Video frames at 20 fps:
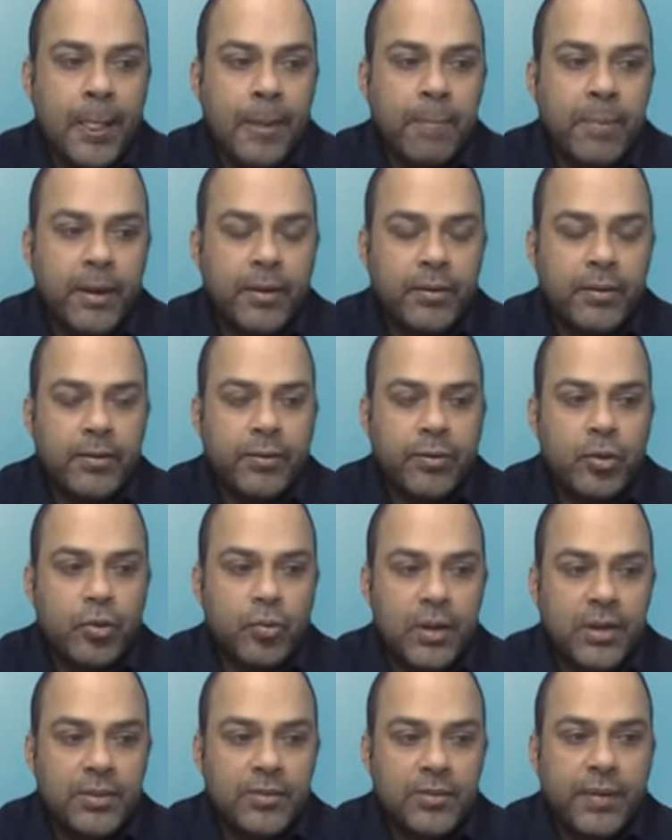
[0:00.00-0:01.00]
But
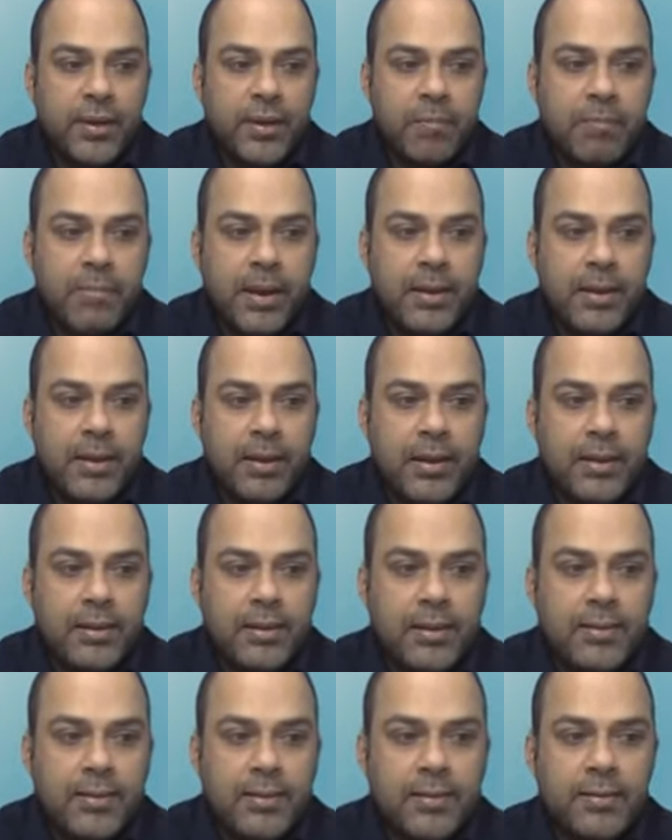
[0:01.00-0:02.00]
to us, fundamentally,
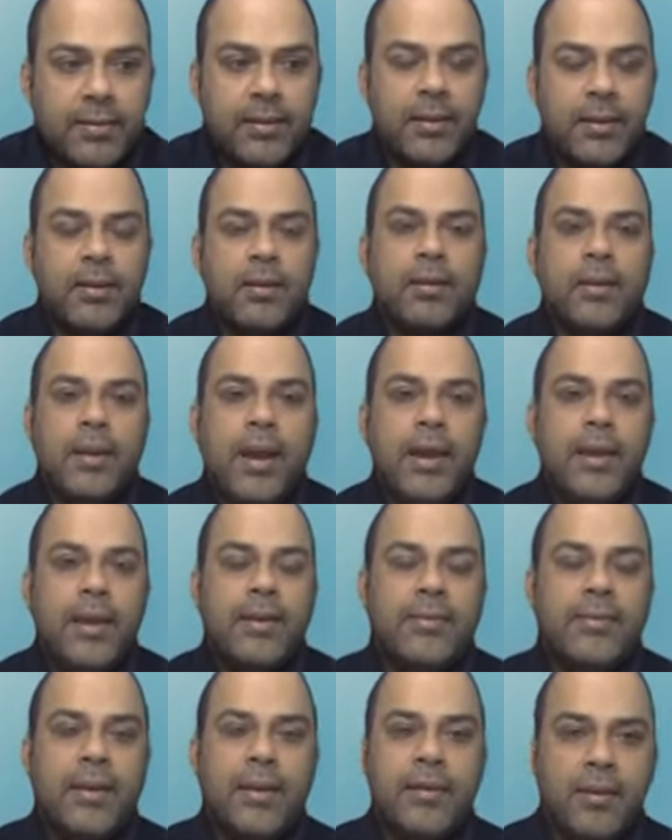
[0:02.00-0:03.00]
this is still a
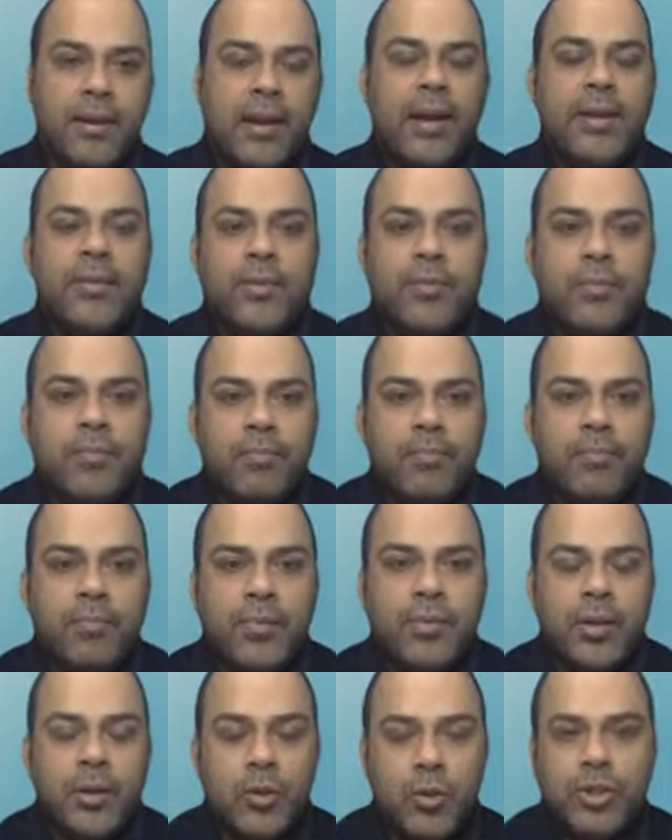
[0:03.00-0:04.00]
centralized
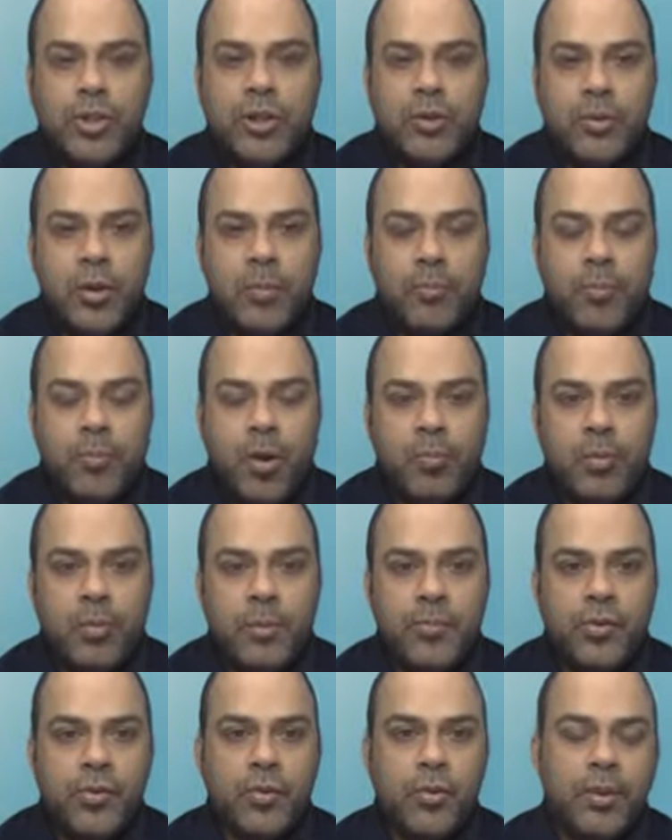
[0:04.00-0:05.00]
solution to the problem.
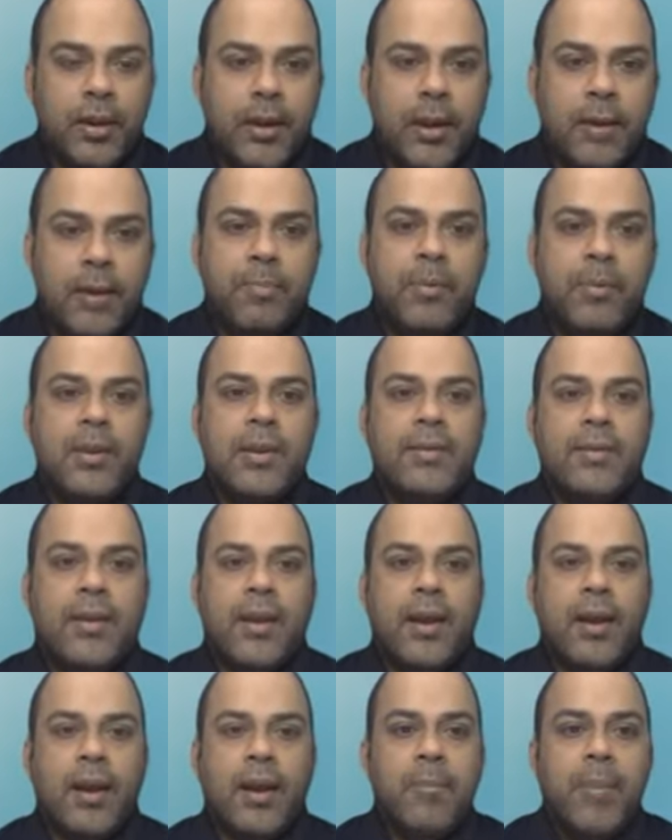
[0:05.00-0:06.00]
So the companies that
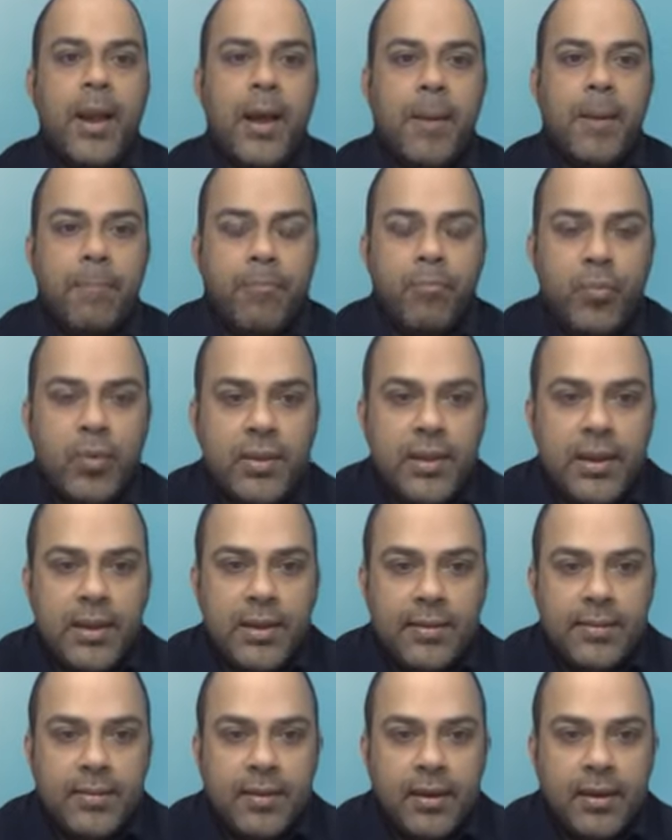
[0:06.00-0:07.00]
are coming up with
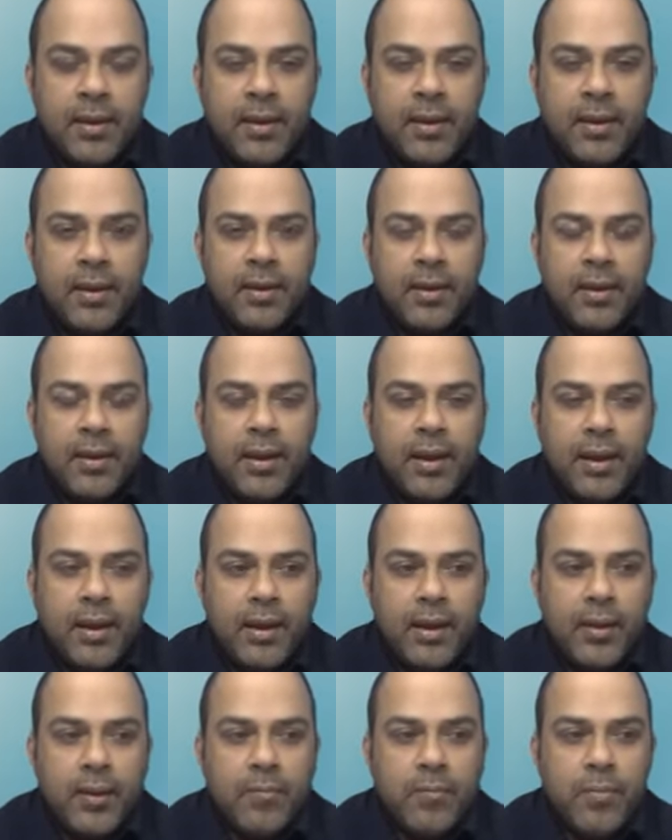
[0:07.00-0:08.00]
these
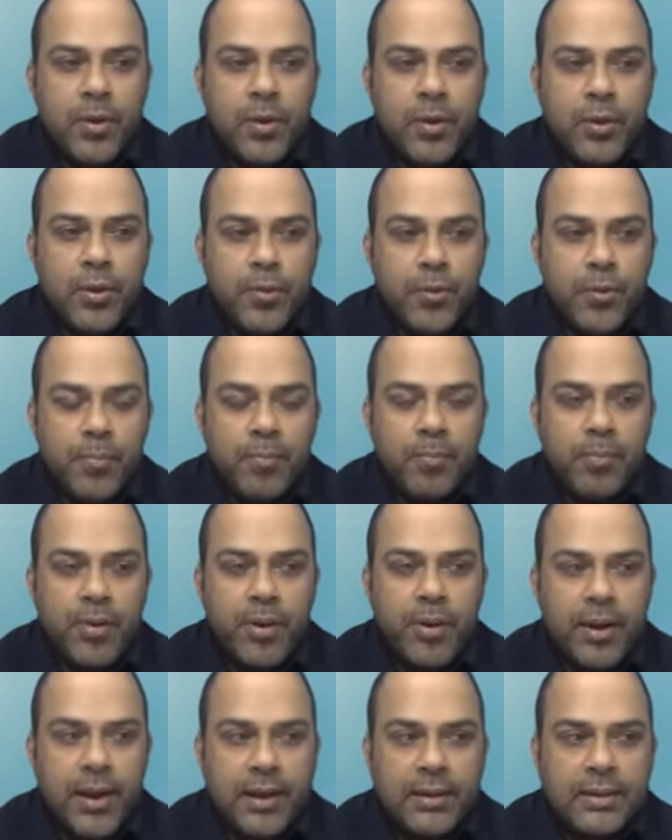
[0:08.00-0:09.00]
new
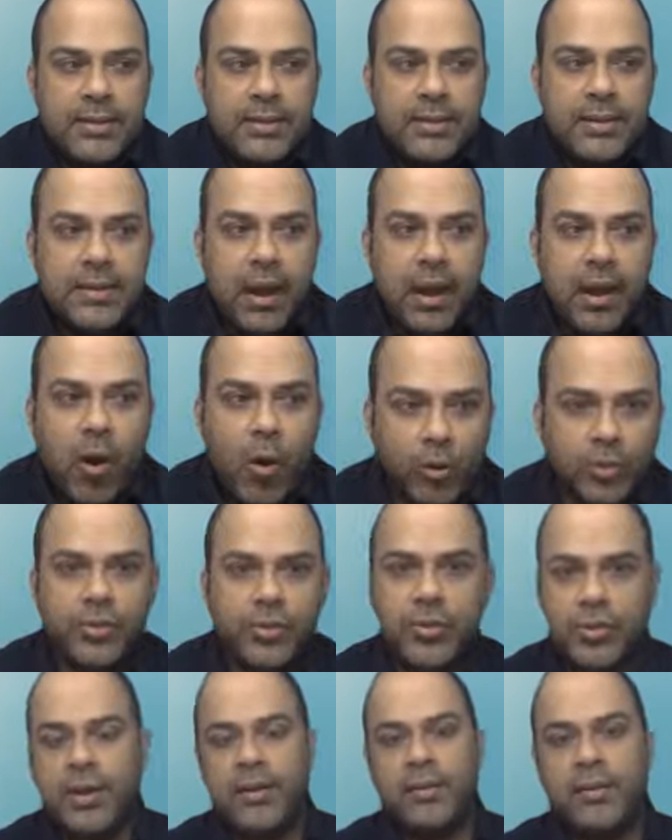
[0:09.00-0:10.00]
products are
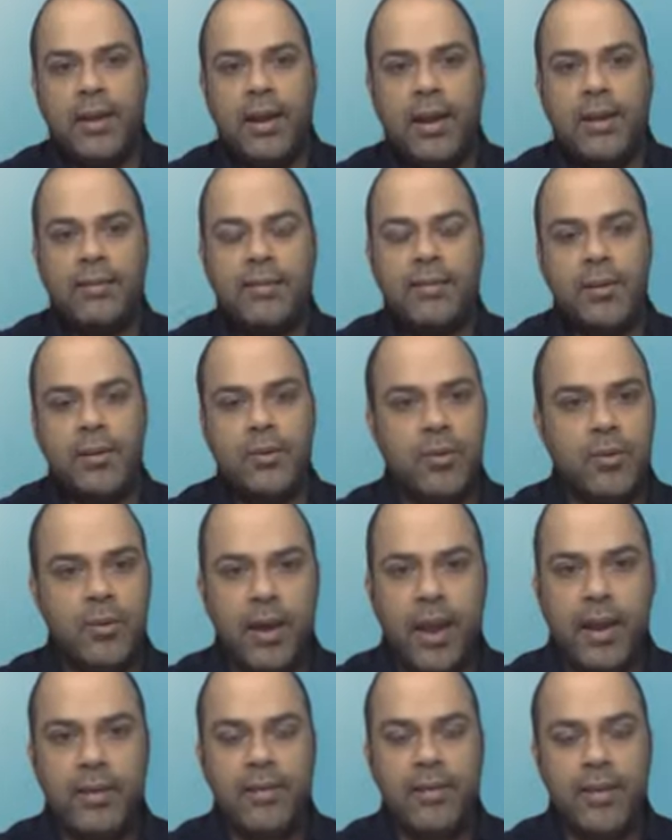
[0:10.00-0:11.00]
also centralized,
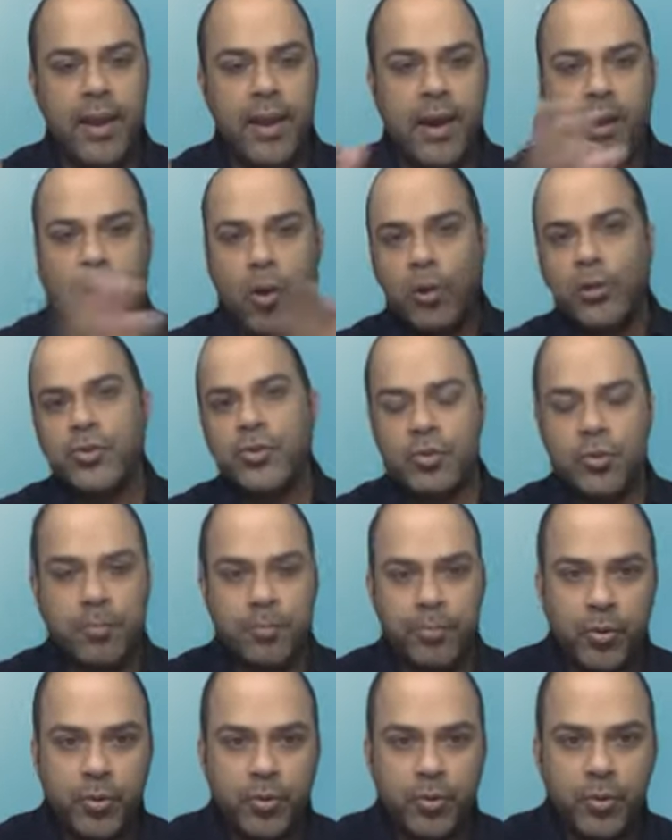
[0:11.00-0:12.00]
and they are also
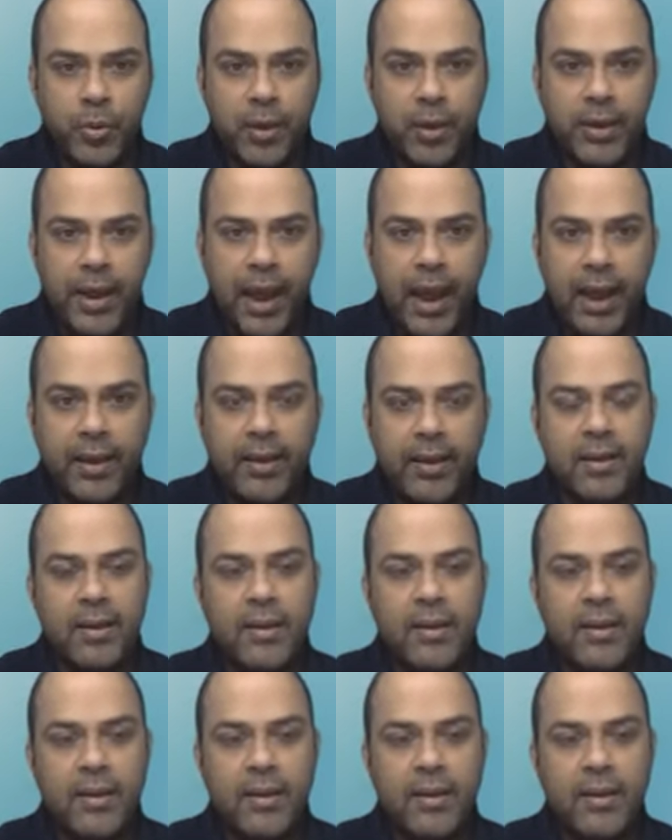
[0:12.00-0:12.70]
prone to attack.